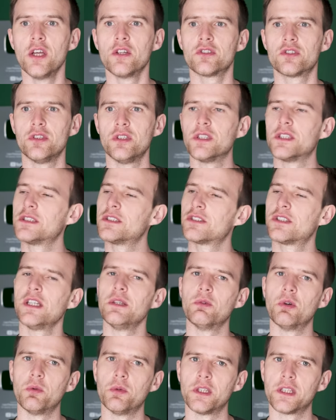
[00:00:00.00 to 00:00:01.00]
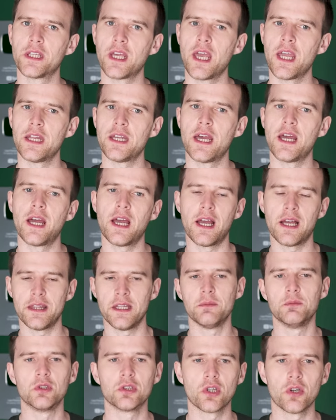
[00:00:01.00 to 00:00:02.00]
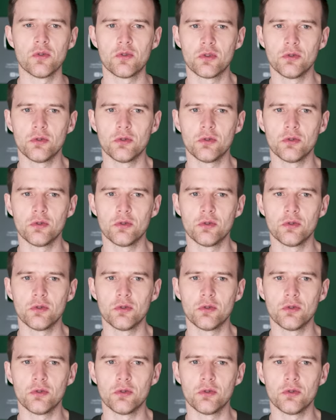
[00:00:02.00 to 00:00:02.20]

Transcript: so you see what we're getting at, and then we'll go